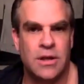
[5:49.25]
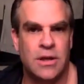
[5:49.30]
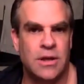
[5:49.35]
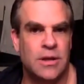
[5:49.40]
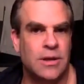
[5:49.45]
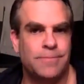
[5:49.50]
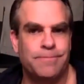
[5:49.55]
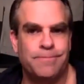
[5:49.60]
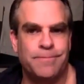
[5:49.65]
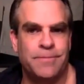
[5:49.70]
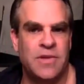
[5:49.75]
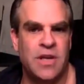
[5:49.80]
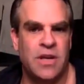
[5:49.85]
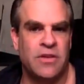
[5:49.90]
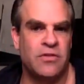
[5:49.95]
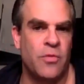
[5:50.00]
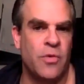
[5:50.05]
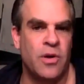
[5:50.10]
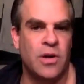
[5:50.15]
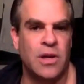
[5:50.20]

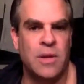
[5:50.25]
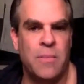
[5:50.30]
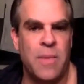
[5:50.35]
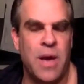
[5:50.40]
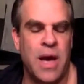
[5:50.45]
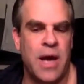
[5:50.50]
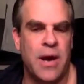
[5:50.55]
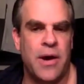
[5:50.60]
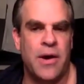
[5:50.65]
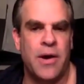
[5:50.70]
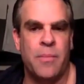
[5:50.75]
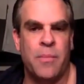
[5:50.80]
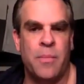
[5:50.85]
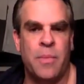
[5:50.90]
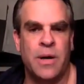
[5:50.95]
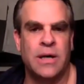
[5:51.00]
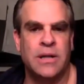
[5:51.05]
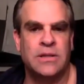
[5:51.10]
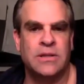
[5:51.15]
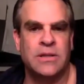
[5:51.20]
Doesn't really matter,
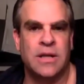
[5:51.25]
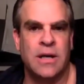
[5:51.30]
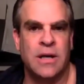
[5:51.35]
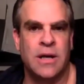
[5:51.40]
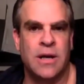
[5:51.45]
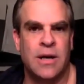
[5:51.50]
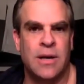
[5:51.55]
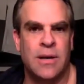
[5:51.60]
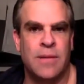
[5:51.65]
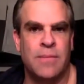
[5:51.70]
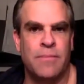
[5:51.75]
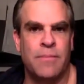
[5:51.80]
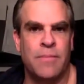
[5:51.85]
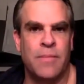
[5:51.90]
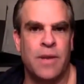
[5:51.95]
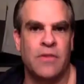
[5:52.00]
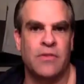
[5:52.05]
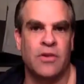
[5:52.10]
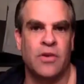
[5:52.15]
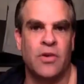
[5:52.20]
but
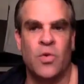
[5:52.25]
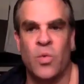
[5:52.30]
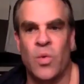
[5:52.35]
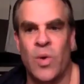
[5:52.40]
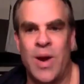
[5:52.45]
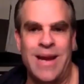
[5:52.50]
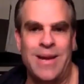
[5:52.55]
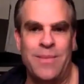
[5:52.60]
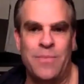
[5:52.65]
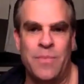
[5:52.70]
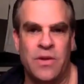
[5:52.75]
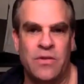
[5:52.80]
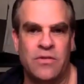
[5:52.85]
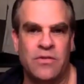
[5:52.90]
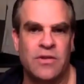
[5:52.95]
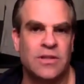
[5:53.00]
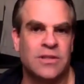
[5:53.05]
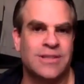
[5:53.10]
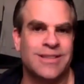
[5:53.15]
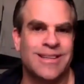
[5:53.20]
it's a great
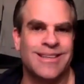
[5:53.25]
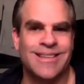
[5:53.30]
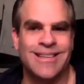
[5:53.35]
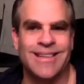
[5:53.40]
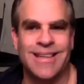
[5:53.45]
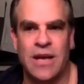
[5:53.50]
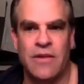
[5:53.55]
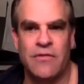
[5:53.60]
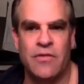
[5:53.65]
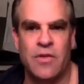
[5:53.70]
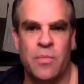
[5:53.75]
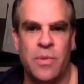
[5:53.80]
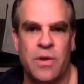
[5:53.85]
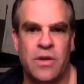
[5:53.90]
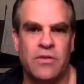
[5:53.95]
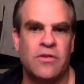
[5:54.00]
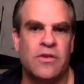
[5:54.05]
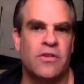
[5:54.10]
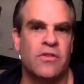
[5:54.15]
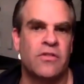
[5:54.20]
business. Love the
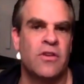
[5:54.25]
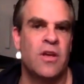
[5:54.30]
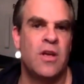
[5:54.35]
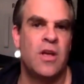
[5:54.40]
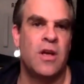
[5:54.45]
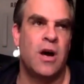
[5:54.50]
business.